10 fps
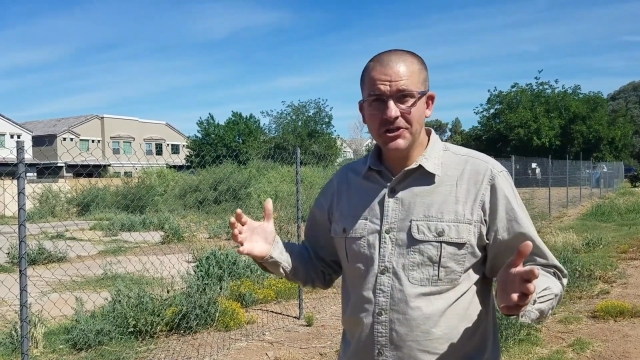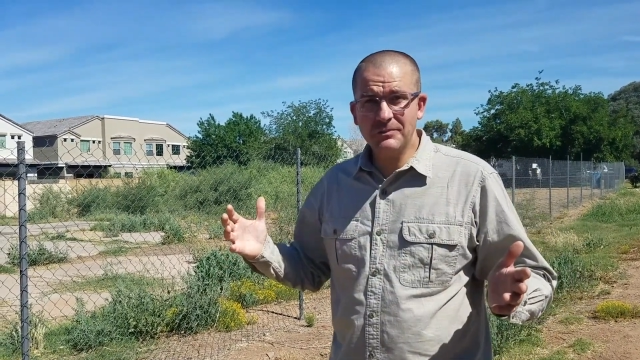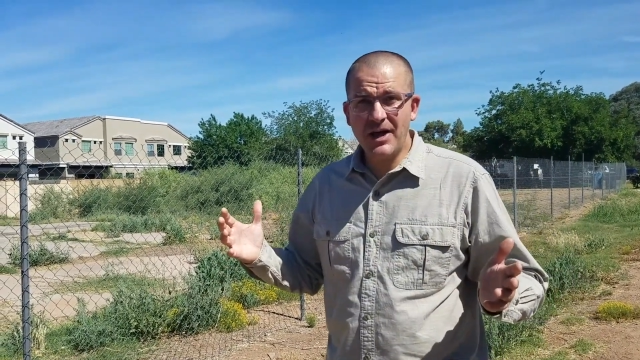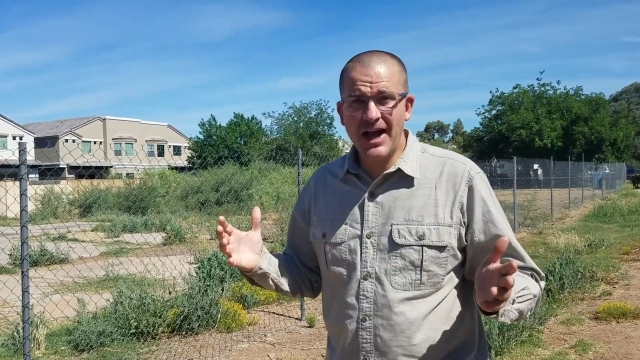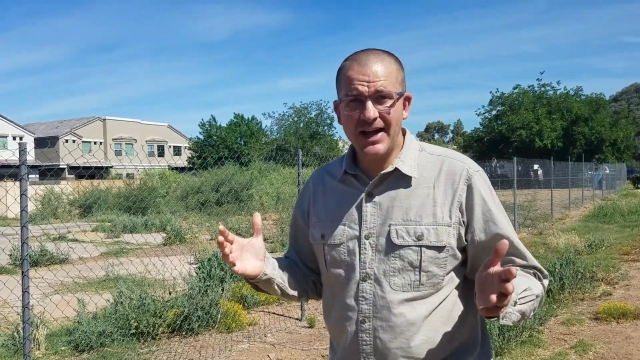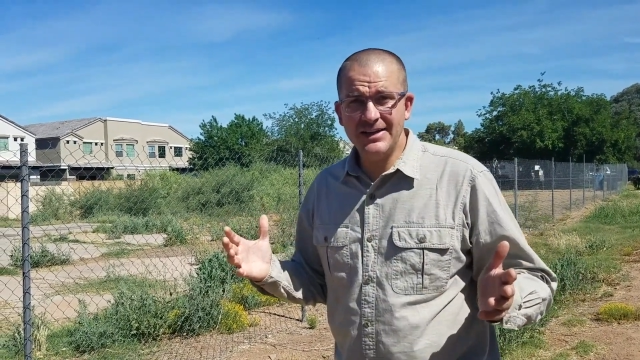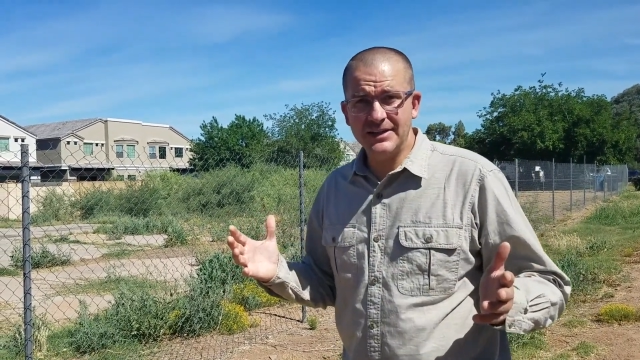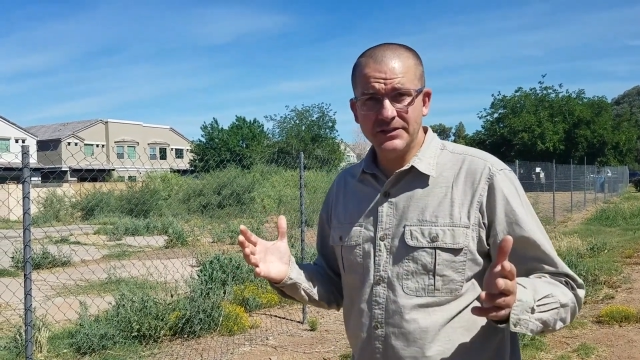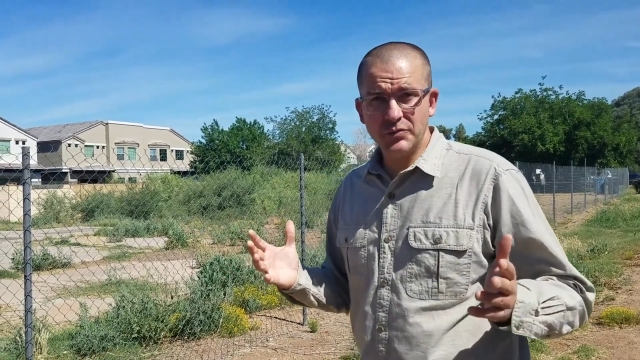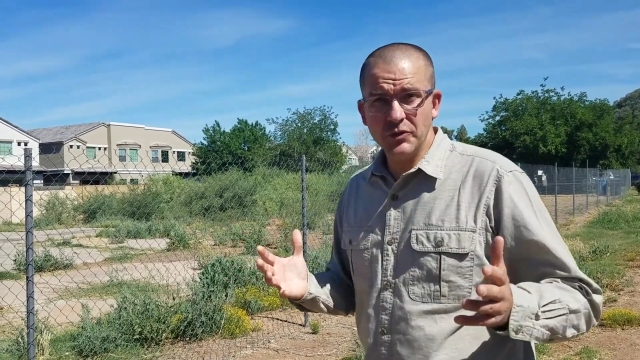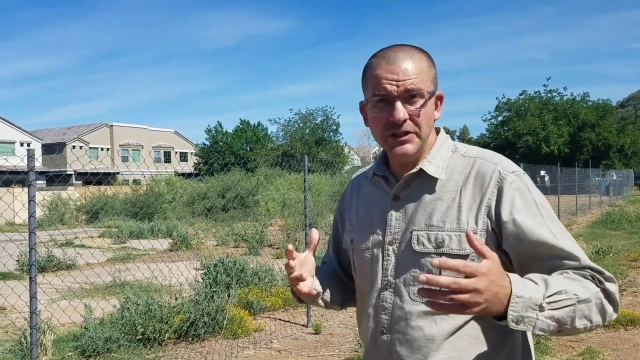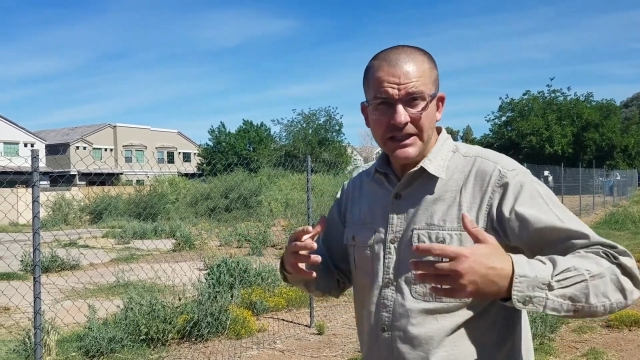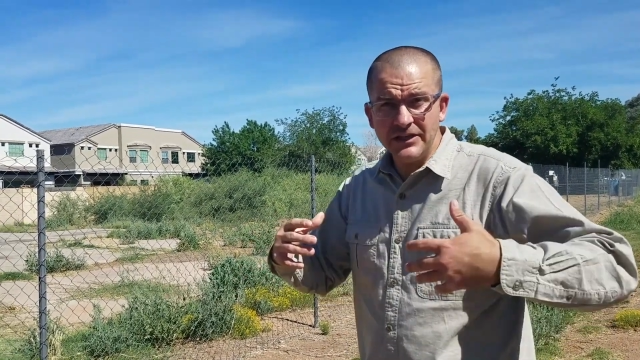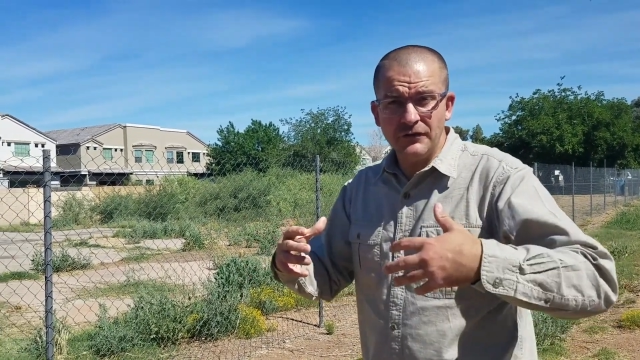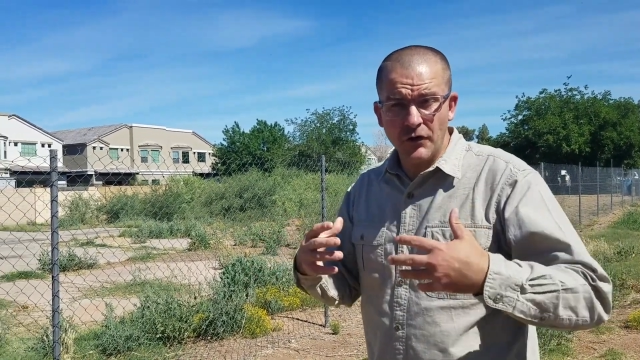behind us, we're in
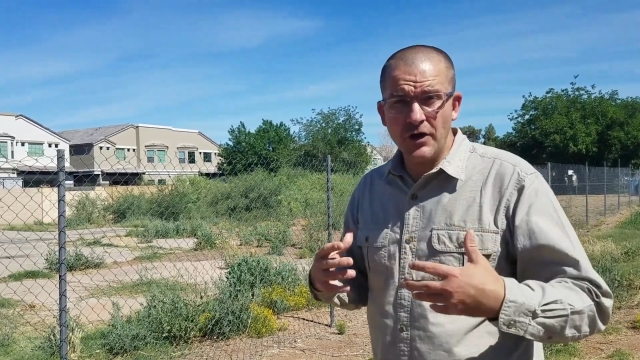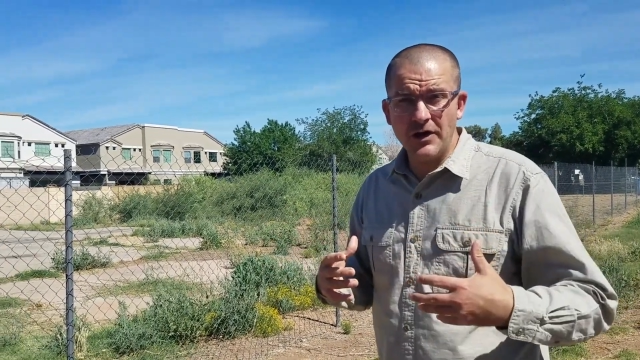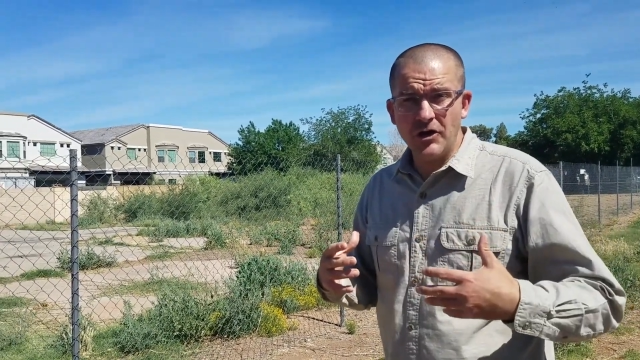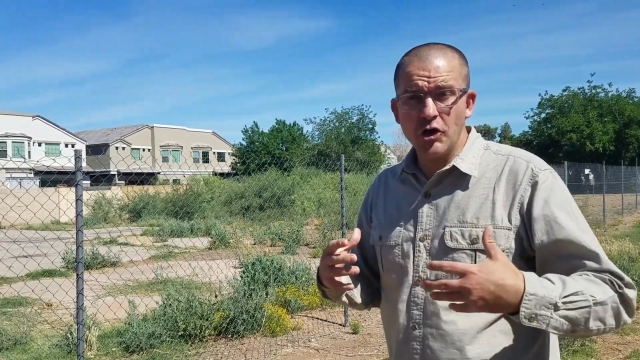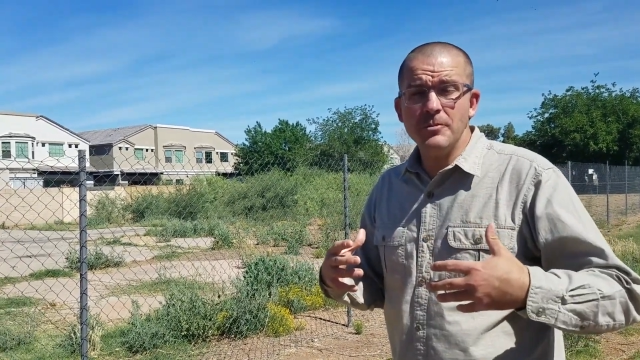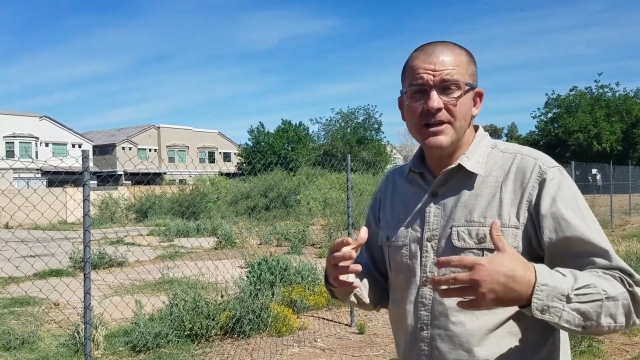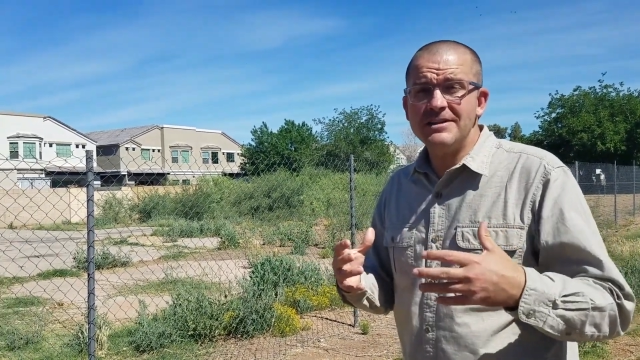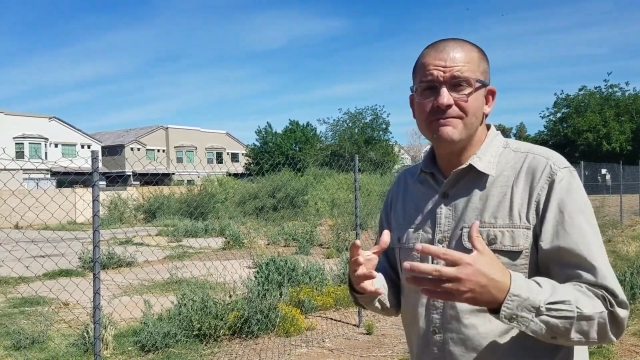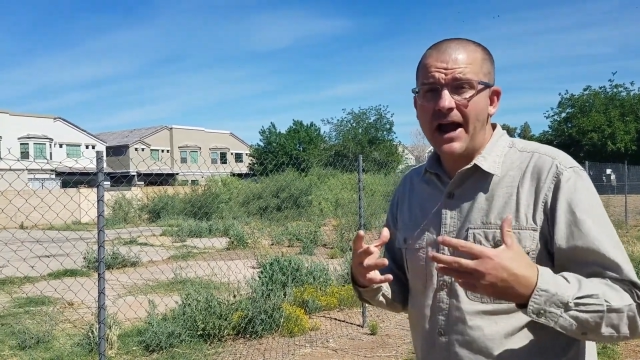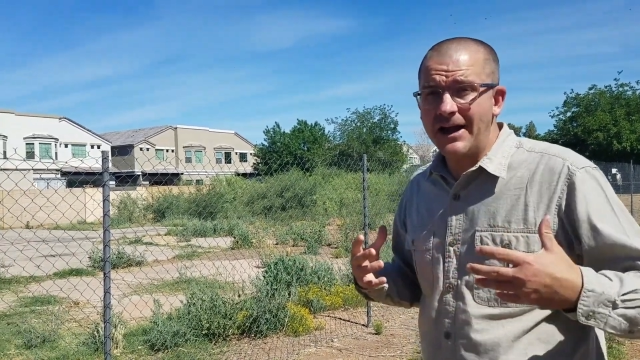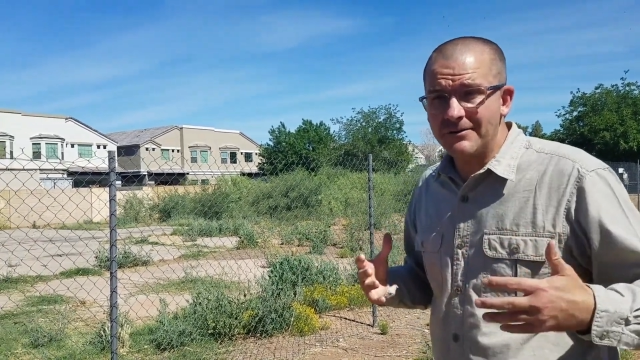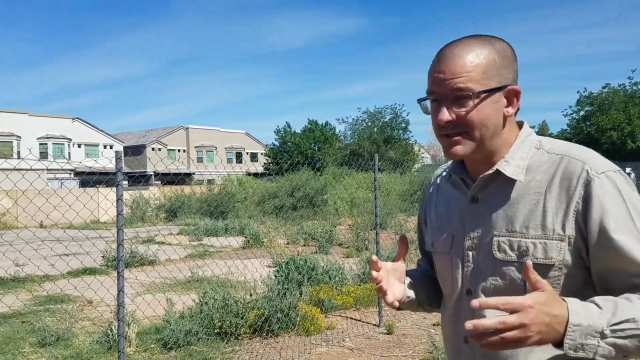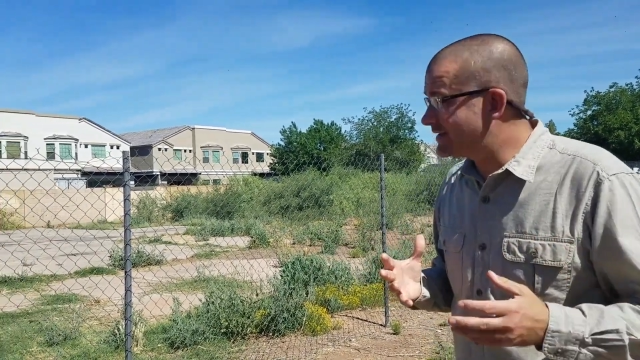the urban environment